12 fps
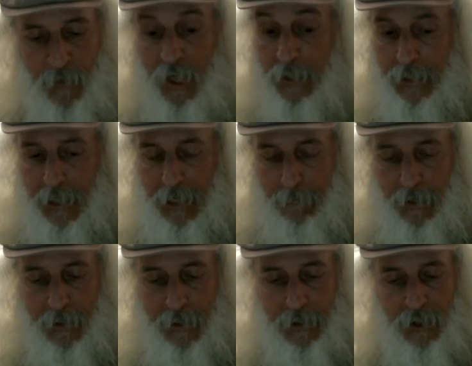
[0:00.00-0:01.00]

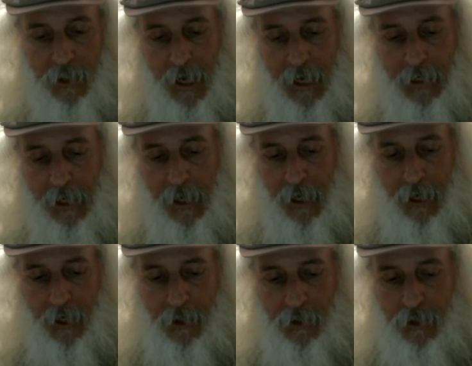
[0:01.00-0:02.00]
demons, and
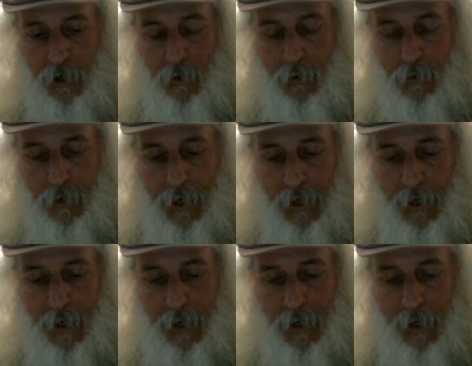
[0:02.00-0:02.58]
so.